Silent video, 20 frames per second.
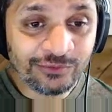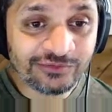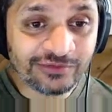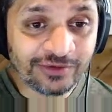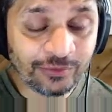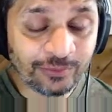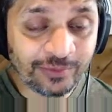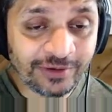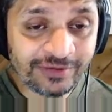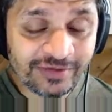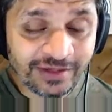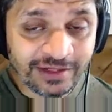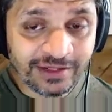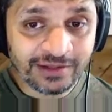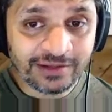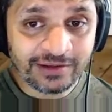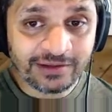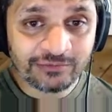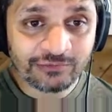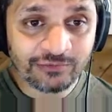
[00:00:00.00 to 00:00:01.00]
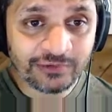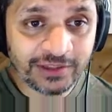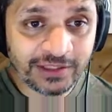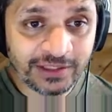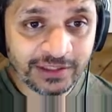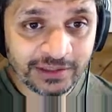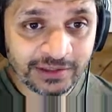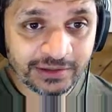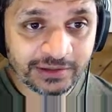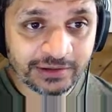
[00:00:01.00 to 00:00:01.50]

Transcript: So basically if we